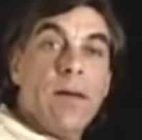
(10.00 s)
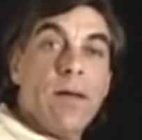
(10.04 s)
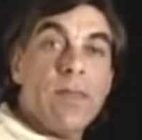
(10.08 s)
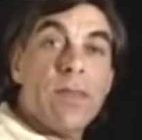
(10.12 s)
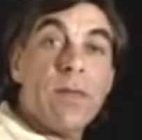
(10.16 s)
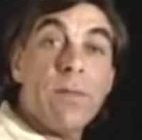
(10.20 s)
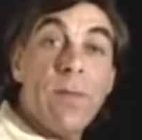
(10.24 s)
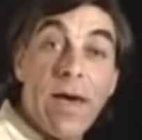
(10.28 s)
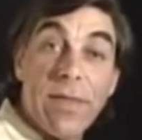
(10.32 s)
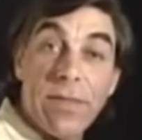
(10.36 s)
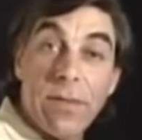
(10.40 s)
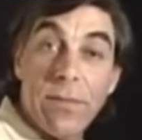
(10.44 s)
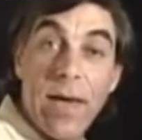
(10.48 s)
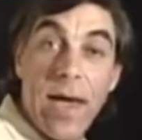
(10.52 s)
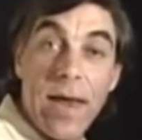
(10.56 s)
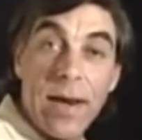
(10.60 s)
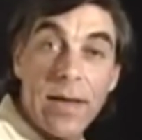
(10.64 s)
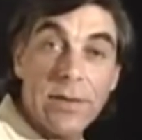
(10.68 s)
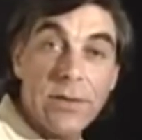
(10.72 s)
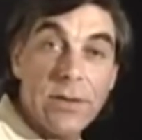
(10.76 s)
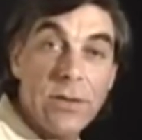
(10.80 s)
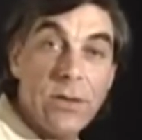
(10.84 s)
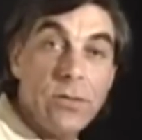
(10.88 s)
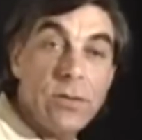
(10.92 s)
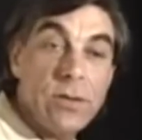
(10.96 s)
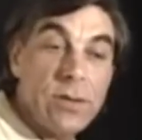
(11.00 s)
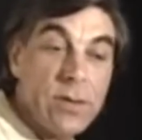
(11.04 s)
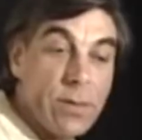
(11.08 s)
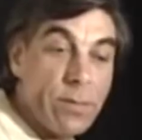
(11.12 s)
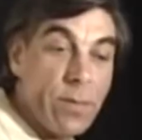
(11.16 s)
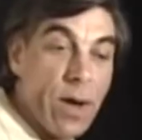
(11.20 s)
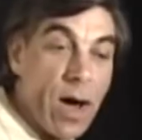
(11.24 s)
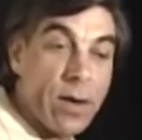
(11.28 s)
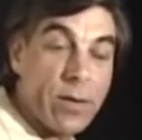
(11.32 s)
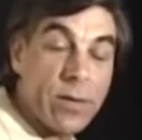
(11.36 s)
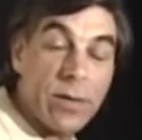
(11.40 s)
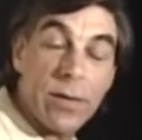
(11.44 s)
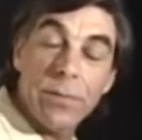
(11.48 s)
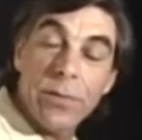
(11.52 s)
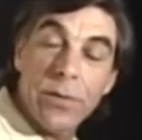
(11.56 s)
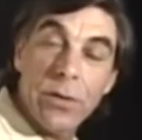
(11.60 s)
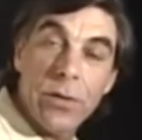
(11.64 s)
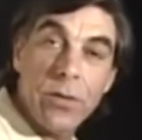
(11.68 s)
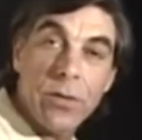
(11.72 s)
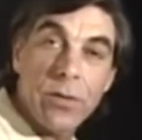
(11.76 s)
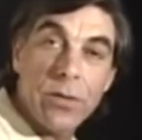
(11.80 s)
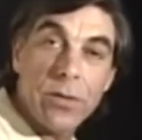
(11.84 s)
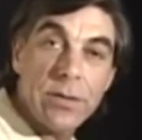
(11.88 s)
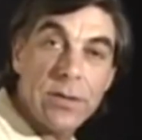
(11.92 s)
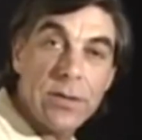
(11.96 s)
The mathematics used in modern
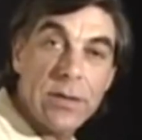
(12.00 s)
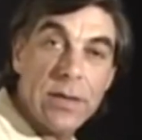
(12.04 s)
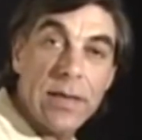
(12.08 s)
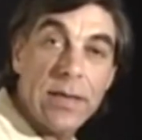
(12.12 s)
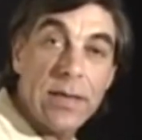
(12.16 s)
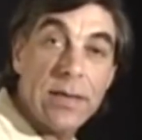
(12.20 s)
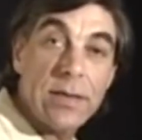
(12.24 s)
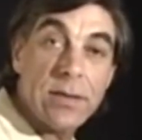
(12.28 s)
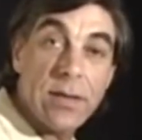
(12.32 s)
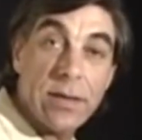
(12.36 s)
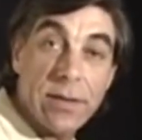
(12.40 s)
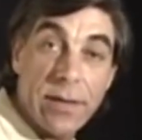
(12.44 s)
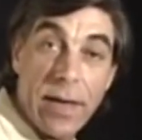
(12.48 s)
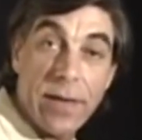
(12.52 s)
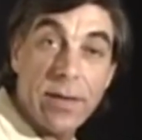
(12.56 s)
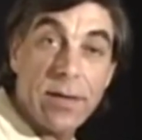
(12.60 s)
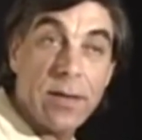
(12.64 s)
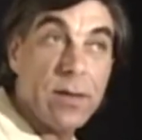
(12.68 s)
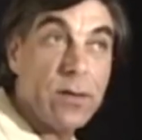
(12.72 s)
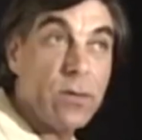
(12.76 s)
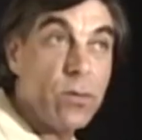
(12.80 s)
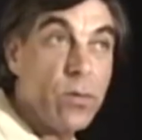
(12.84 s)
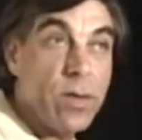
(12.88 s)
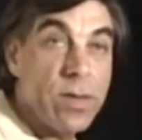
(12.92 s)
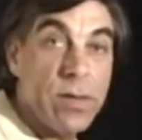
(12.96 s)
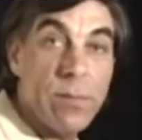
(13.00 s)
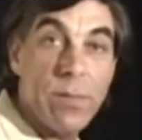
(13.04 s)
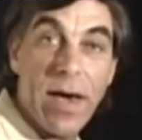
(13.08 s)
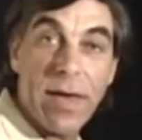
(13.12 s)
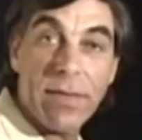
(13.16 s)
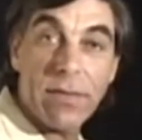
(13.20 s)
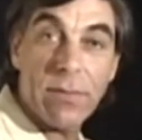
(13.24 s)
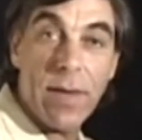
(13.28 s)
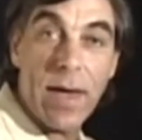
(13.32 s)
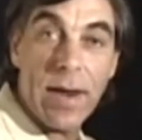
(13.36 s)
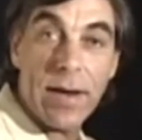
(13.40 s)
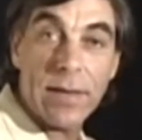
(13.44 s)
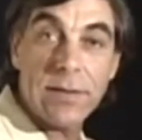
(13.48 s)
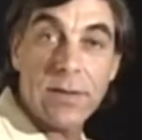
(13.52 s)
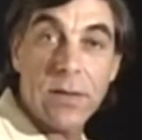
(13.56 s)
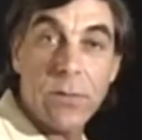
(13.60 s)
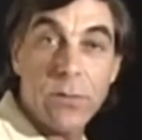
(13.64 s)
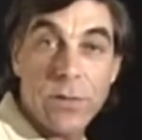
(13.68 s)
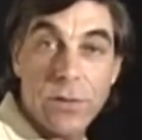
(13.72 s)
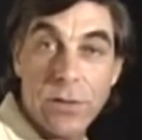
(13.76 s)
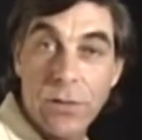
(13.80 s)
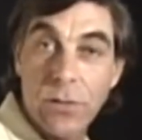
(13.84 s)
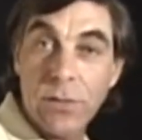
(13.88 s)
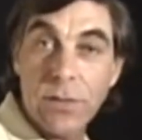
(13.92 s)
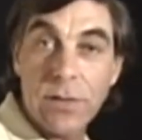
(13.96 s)
computers is identical with the mathematics that
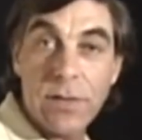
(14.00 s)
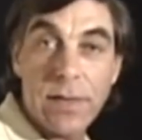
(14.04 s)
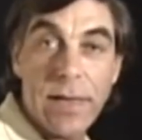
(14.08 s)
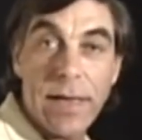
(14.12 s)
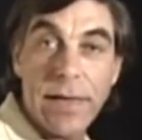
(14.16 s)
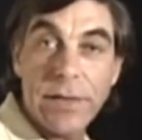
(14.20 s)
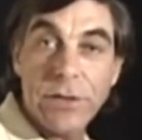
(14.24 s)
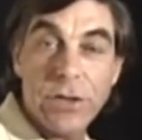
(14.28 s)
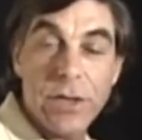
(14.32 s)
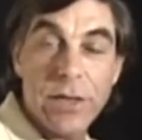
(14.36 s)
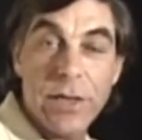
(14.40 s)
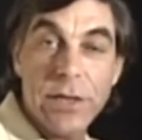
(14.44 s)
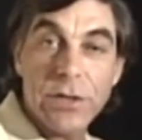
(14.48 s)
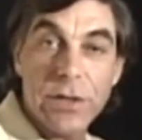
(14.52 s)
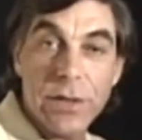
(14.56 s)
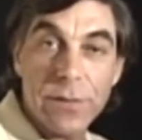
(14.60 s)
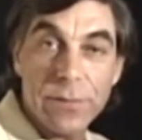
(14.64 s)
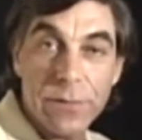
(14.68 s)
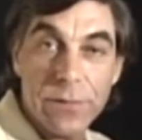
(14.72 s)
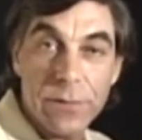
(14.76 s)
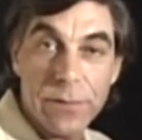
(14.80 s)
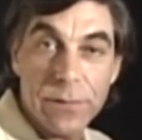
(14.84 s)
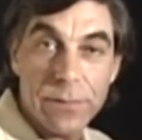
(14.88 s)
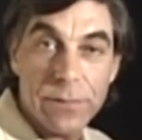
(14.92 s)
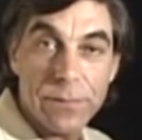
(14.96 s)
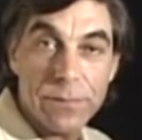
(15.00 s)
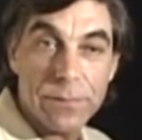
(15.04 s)
was used in ancient Egypt.